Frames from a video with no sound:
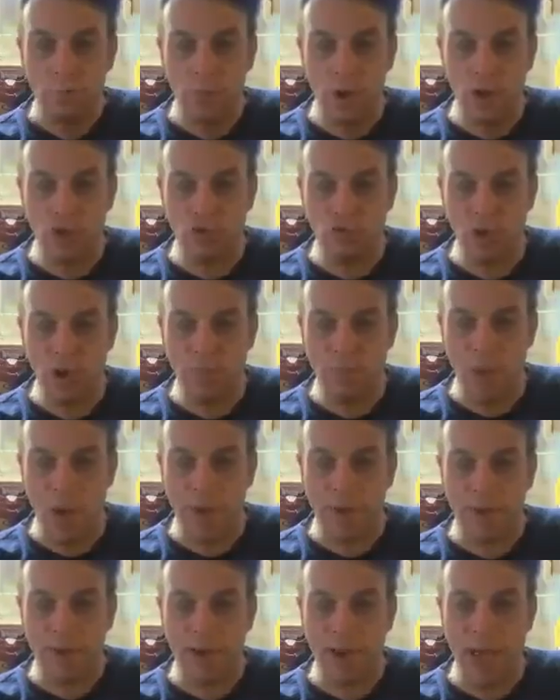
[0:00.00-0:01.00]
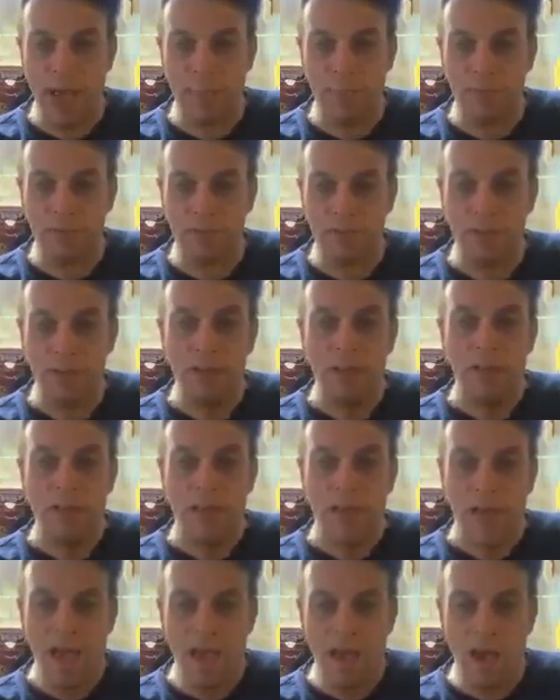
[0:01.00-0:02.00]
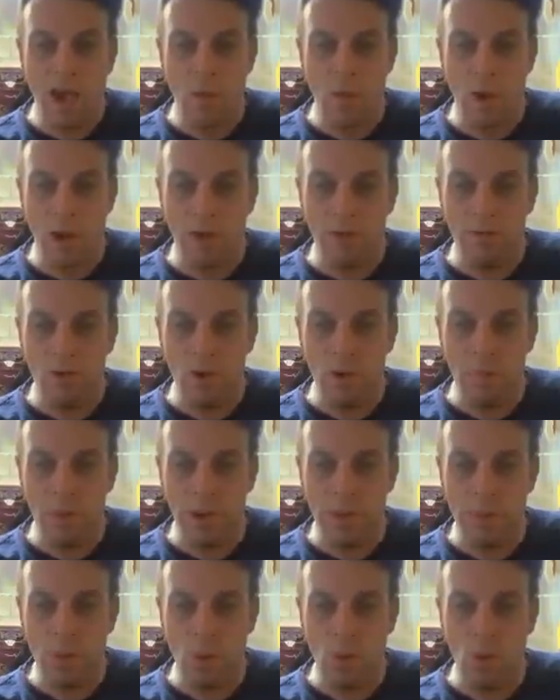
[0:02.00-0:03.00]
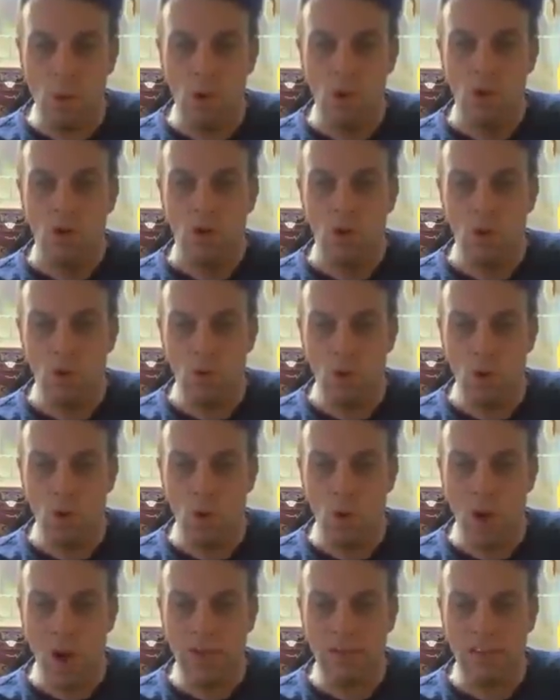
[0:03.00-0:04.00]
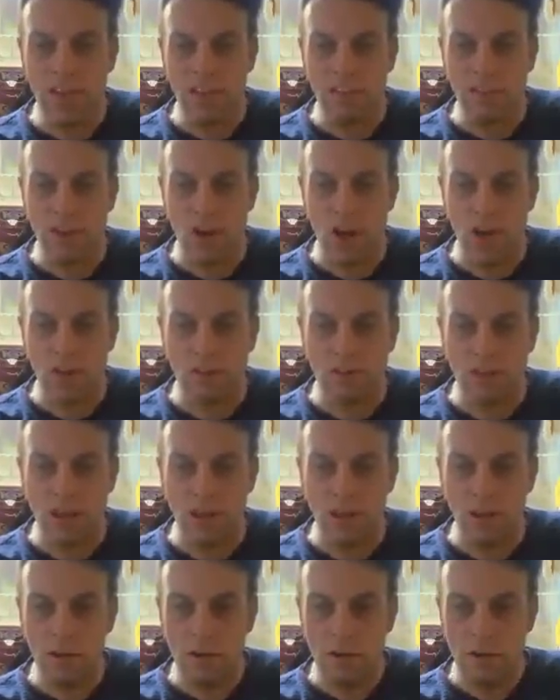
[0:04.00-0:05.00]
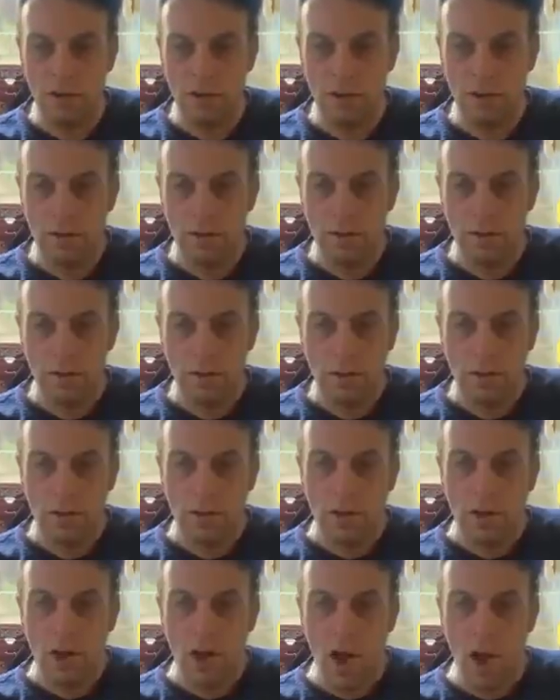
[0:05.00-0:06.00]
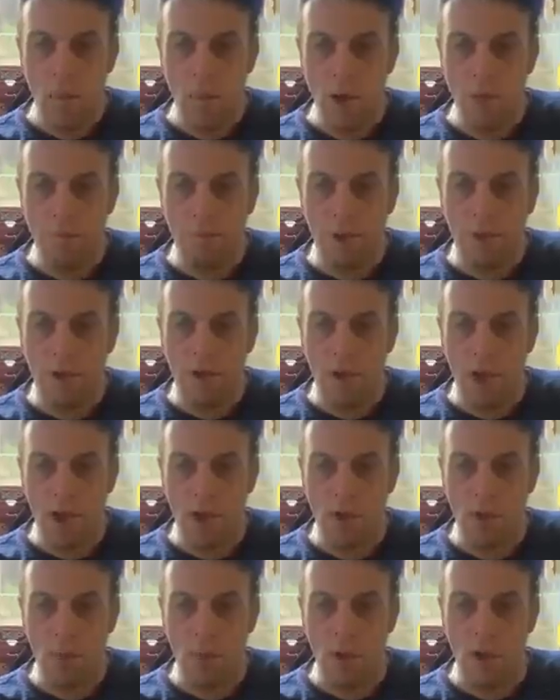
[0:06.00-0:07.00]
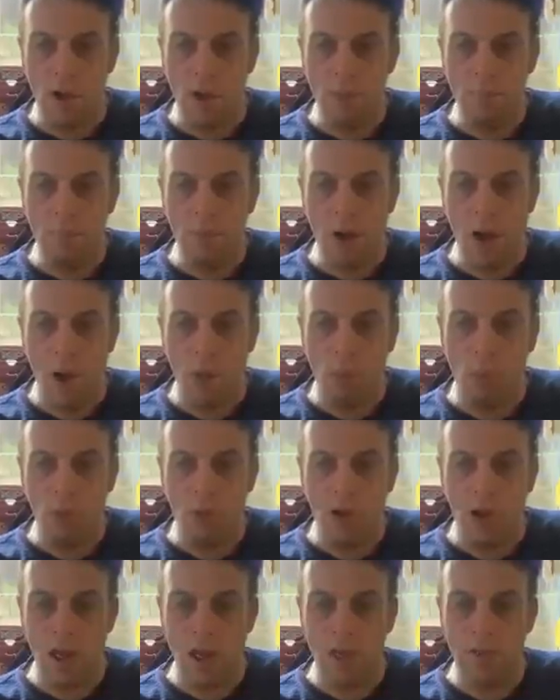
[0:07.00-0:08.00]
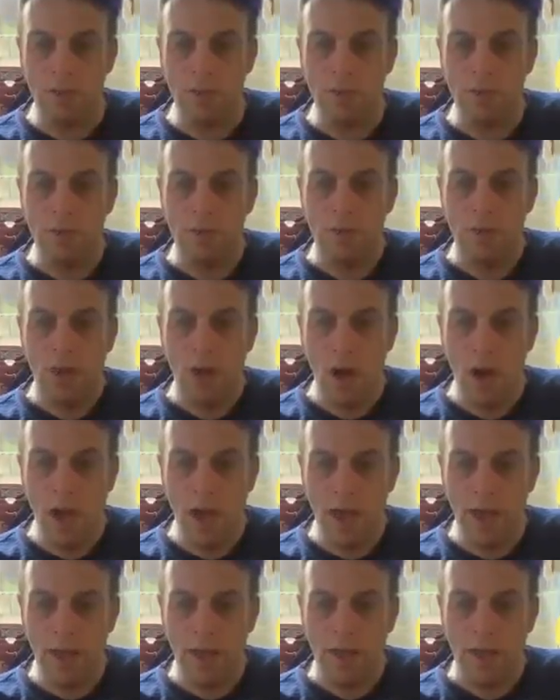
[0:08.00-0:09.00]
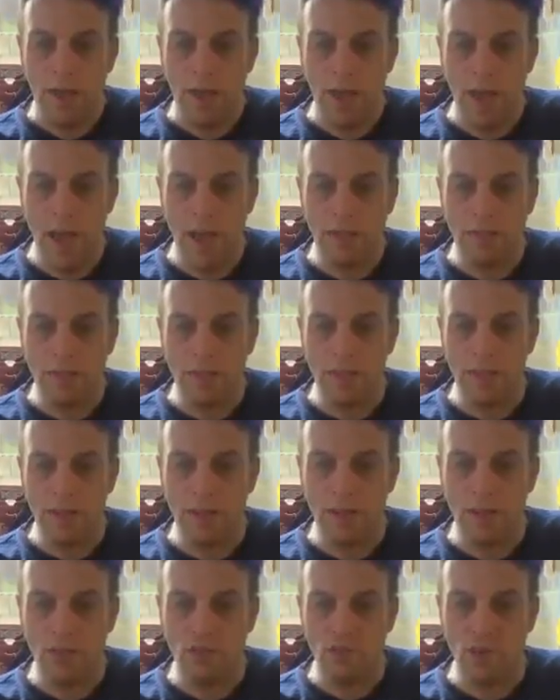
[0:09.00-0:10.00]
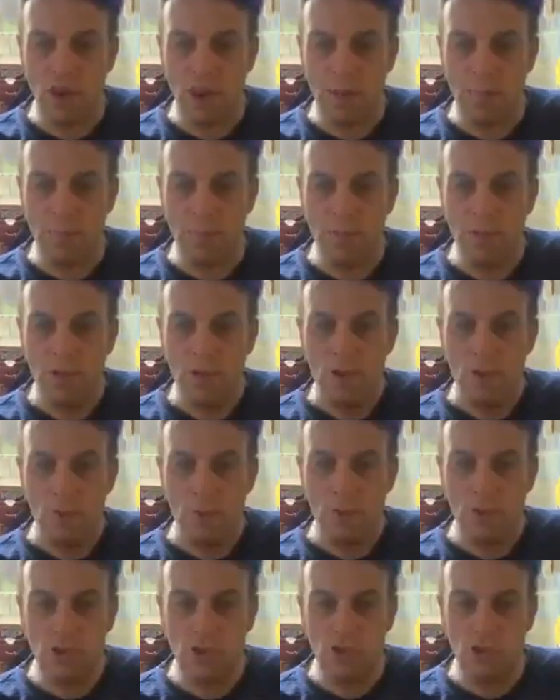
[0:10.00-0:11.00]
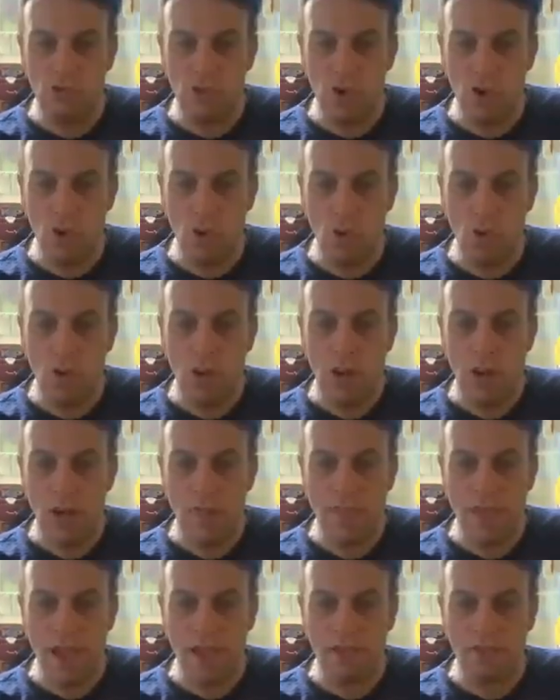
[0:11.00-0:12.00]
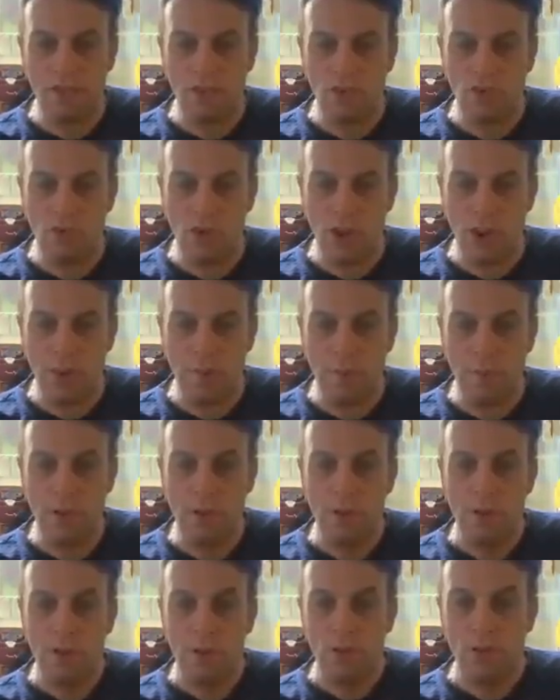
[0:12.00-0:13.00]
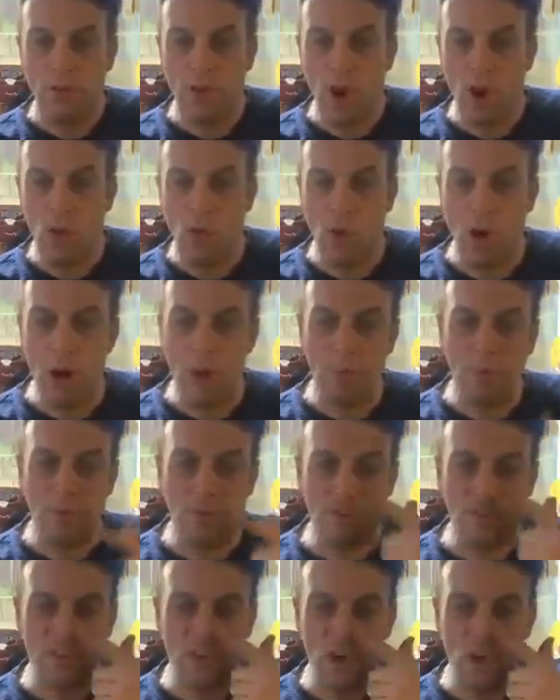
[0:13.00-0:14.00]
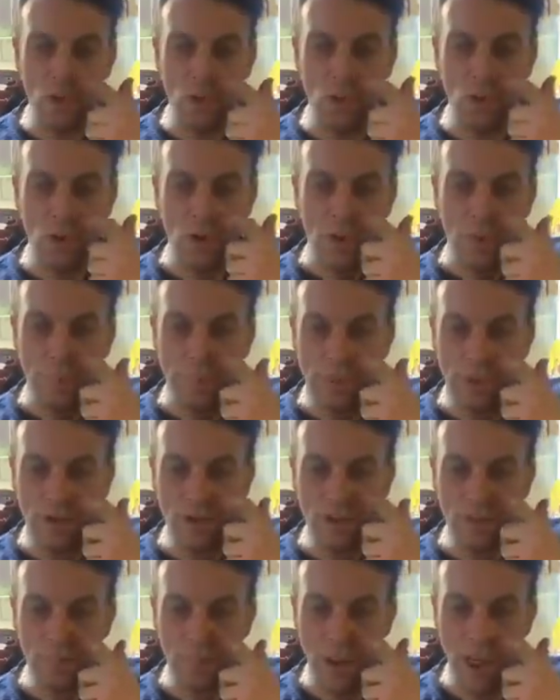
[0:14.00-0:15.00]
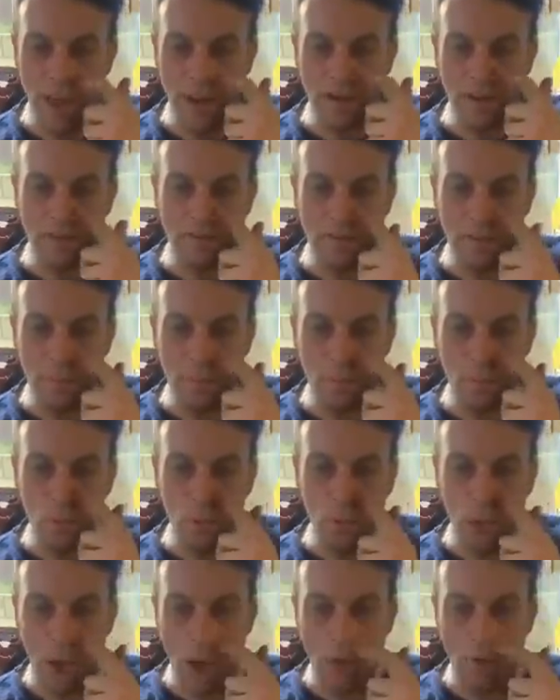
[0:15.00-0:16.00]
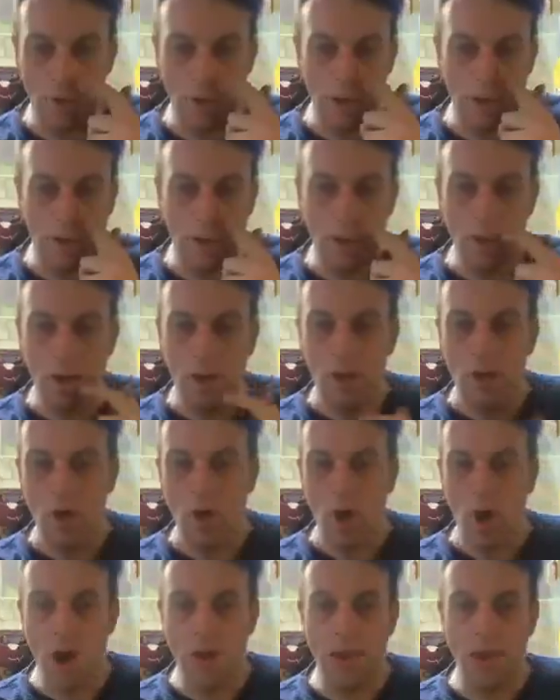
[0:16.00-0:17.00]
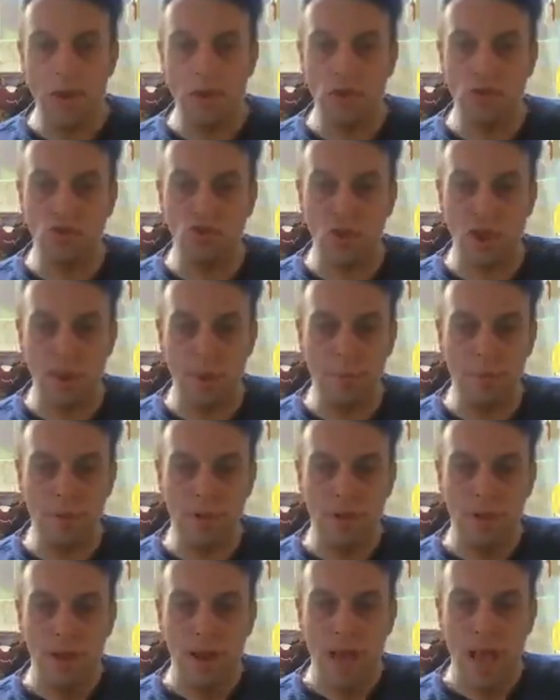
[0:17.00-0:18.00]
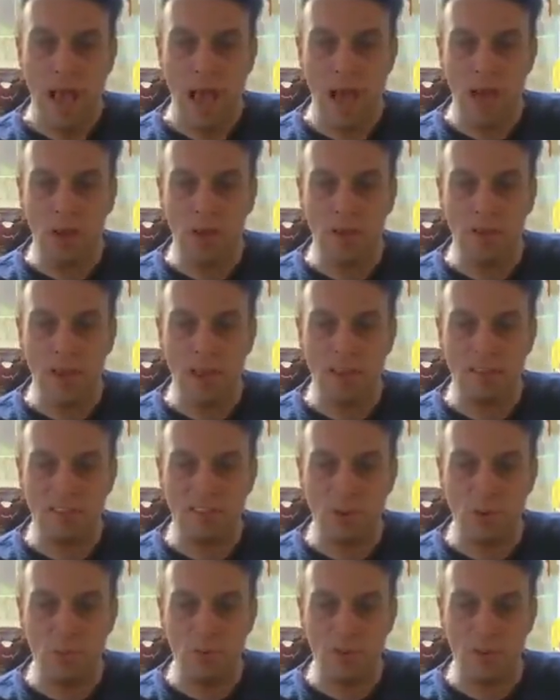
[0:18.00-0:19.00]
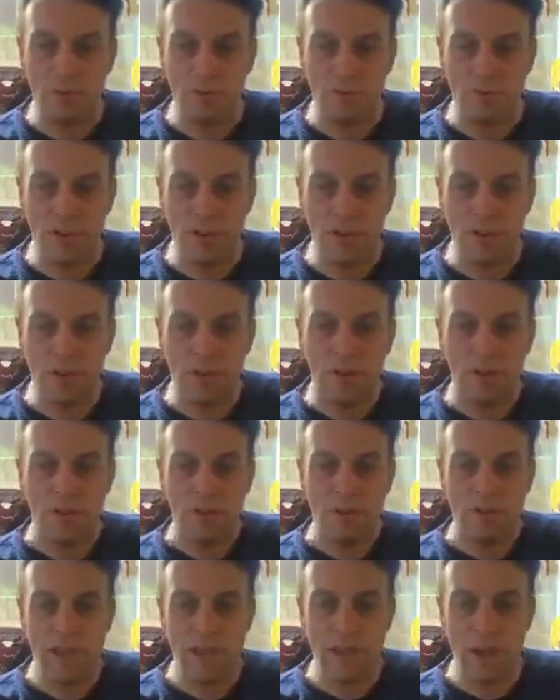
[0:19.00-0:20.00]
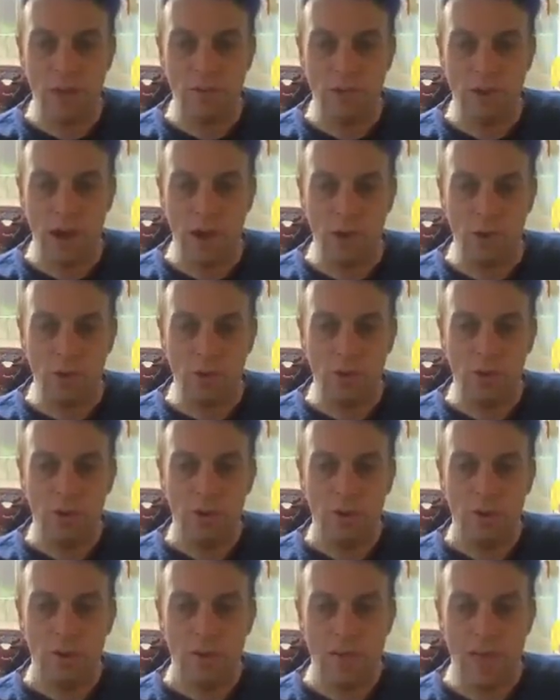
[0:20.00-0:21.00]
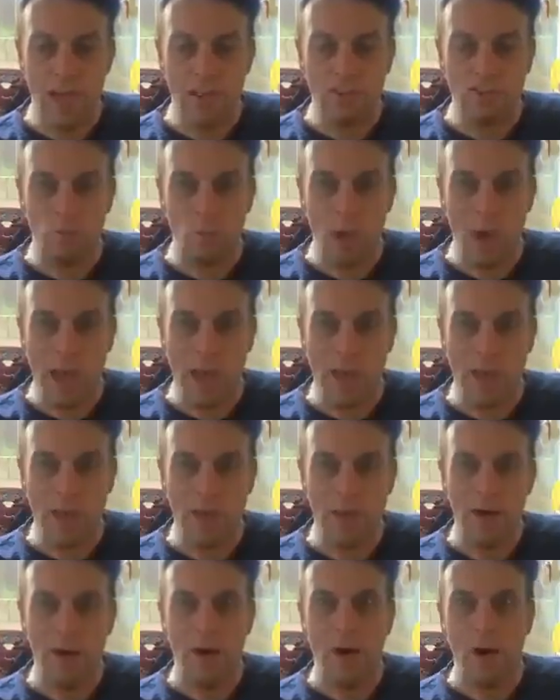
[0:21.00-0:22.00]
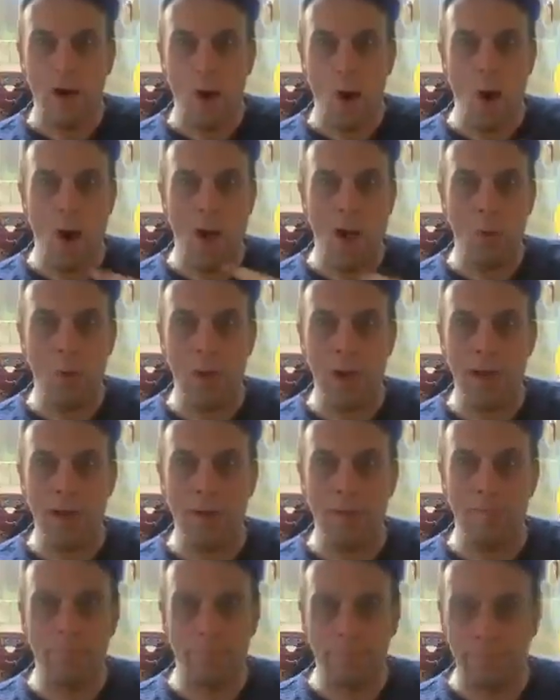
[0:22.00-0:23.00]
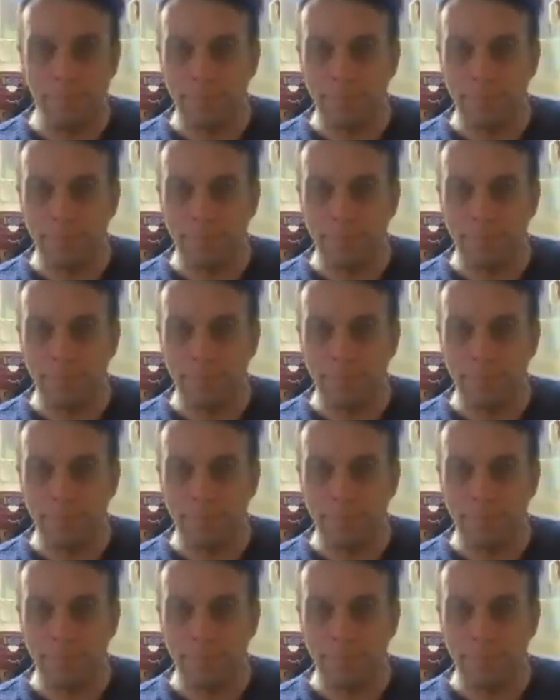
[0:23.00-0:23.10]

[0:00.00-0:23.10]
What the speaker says: my dream might collapse. Hello, one of you people who always has an answer. I won't be like a worm. I will learn. I head in the dream, which is real, and that is a dream. No worm can steal, because plain and simple, only I know the dream. How can they steal something they don't know? That's where I win.